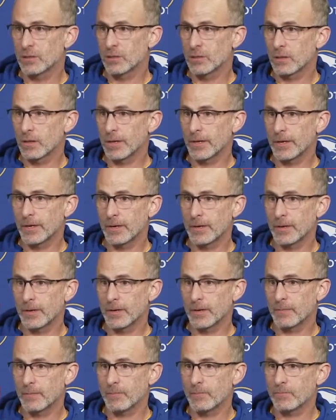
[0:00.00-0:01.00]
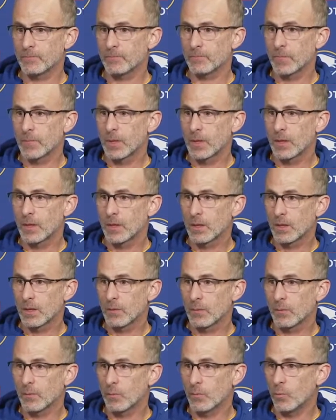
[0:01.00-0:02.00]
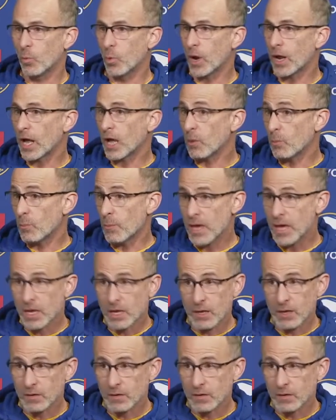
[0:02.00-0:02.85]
What I'll make,